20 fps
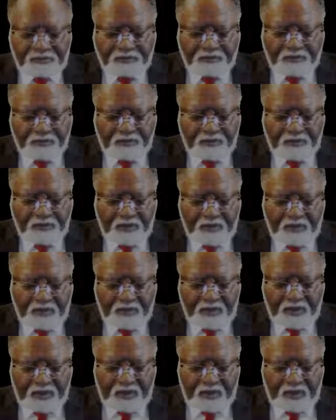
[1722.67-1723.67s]

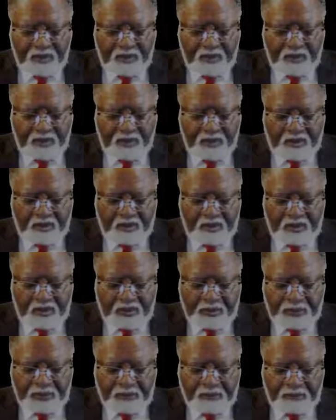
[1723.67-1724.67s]

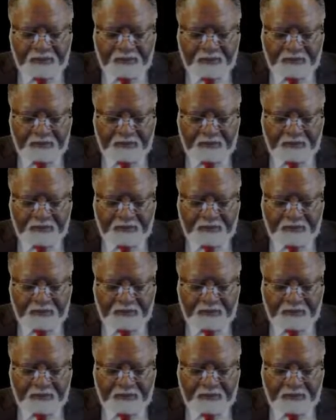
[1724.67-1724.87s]
Nobody speaks.